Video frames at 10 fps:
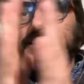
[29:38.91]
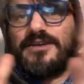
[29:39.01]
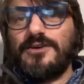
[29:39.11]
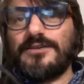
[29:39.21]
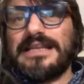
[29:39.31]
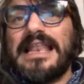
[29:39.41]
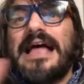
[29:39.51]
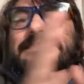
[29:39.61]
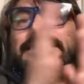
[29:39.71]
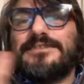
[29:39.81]
you know, the
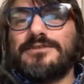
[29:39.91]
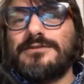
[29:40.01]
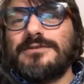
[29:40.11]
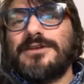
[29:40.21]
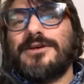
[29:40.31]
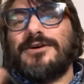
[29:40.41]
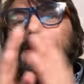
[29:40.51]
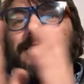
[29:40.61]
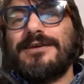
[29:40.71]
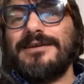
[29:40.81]
latitude, you know,